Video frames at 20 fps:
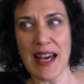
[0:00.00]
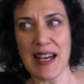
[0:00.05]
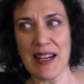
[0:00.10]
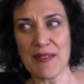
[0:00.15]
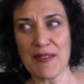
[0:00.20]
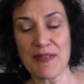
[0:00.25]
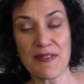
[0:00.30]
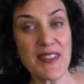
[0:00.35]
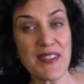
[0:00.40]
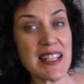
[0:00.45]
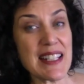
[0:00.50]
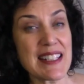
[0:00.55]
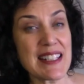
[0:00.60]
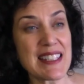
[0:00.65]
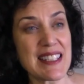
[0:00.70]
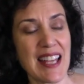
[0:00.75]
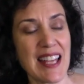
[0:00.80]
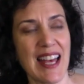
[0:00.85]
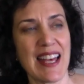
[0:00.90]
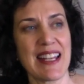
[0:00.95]

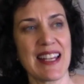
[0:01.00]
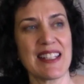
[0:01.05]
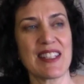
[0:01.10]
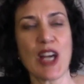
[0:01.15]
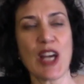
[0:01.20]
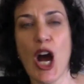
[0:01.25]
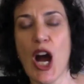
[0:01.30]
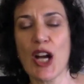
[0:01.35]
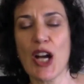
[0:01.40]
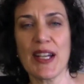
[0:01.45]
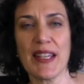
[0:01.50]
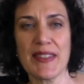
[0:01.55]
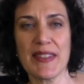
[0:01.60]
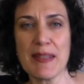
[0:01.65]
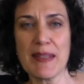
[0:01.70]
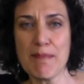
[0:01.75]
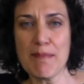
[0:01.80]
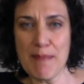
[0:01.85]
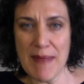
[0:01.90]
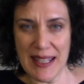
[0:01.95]
fixed signs are in the
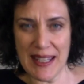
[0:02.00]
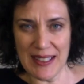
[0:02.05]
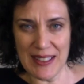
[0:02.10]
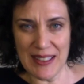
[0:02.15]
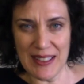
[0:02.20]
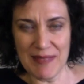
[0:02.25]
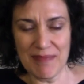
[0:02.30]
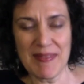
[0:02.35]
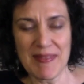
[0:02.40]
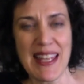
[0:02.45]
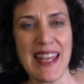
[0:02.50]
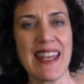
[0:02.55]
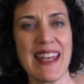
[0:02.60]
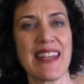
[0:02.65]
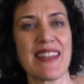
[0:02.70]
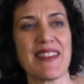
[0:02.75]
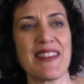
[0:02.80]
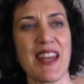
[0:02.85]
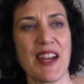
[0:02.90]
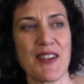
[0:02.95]
middle.
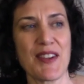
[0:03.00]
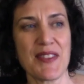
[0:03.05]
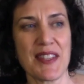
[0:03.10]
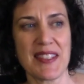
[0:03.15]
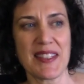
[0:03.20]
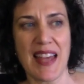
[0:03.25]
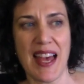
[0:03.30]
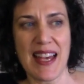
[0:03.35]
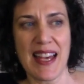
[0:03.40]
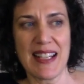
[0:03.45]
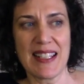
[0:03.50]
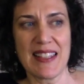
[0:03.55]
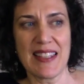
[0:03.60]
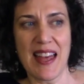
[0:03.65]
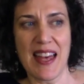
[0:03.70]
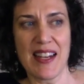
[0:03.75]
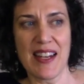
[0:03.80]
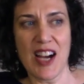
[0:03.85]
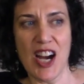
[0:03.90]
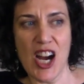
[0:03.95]
They're the signs
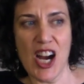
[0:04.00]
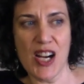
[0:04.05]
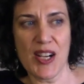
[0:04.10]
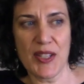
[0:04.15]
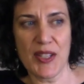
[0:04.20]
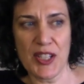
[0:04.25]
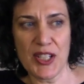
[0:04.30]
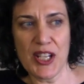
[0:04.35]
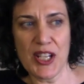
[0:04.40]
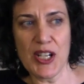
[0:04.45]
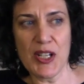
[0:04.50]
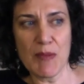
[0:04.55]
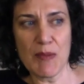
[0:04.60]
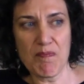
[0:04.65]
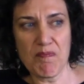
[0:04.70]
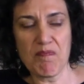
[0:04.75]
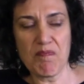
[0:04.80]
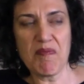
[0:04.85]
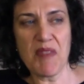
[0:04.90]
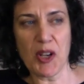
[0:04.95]
that are, you know,
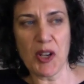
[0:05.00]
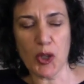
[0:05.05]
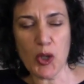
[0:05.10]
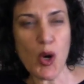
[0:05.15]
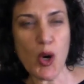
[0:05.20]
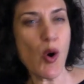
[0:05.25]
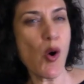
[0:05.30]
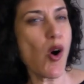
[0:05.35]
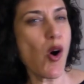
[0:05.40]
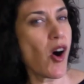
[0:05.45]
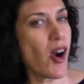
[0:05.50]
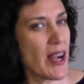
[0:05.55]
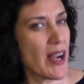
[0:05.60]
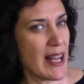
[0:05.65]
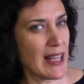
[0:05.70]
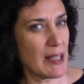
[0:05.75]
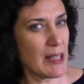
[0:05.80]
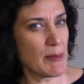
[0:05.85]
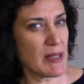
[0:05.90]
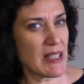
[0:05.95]
the core
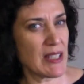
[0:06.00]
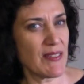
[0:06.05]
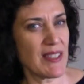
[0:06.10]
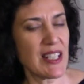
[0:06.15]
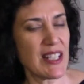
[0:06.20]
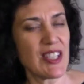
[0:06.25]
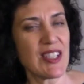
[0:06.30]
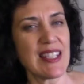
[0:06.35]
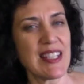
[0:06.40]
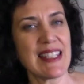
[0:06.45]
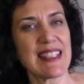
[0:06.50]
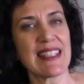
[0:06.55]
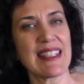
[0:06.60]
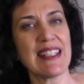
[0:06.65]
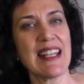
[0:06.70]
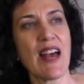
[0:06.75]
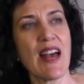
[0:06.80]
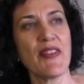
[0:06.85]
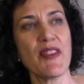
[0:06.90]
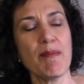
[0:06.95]
element of each
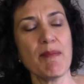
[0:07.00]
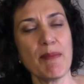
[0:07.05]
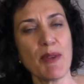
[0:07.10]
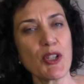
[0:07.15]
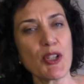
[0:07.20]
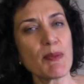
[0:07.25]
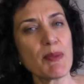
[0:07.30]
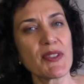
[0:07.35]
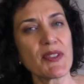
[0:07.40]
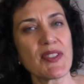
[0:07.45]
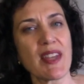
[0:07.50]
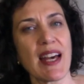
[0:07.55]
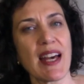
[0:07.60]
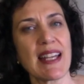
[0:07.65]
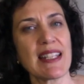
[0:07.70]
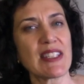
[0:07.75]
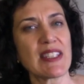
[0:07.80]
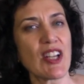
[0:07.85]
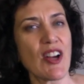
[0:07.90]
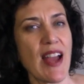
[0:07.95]
season, and the mutable
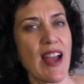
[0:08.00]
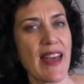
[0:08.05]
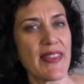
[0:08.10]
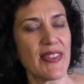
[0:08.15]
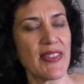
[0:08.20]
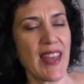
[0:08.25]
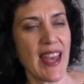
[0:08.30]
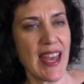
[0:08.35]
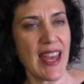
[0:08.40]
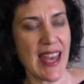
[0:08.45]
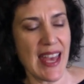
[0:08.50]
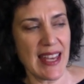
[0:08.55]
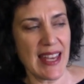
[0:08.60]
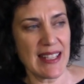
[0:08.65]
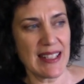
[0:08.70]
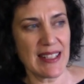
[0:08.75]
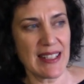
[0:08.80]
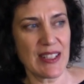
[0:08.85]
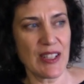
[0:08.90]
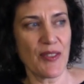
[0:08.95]
signs are at the
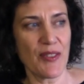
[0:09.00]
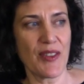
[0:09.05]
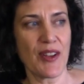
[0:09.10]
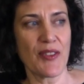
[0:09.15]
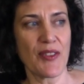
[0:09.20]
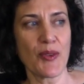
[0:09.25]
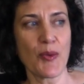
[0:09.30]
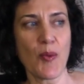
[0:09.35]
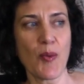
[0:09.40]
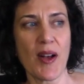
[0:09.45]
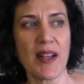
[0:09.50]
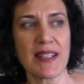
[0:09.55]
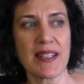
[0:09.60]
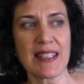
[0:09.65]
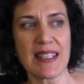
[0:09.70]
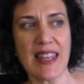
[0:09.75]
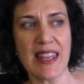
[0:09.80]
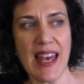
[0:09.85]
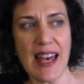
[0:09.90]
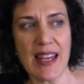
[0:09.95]
end. So they're the
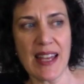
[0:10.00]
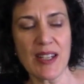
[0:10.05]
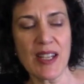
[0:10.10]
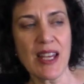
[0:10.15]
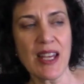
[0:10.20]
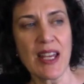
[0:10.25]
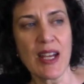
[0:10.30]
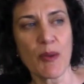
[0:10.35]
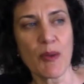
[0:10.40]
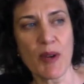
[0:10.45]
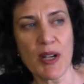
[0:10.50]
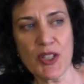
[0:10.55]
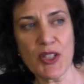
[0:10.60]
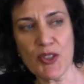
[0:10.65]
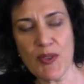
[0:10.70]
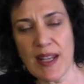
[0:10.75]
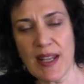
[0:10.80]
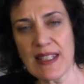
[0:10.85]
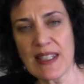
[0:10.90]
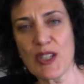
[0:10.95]
ones that, where it's
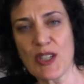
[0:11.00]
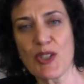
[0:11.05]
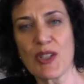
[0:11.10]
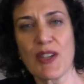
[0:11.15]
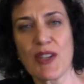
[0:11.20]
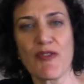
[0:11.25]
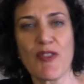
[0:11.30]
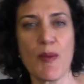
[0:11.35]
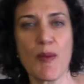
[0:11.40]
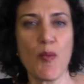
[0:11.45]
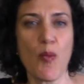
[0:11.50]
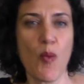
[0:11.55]
transitioning from